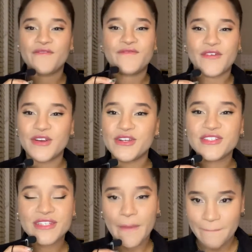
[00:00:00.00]

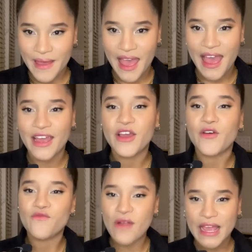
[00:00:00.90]
first bag
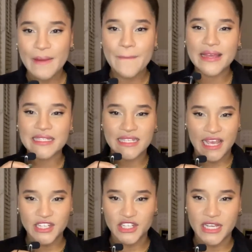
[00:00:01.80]

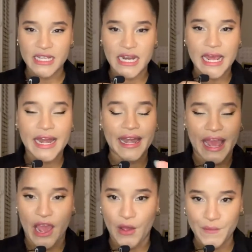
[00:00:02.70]
recommendation. Now,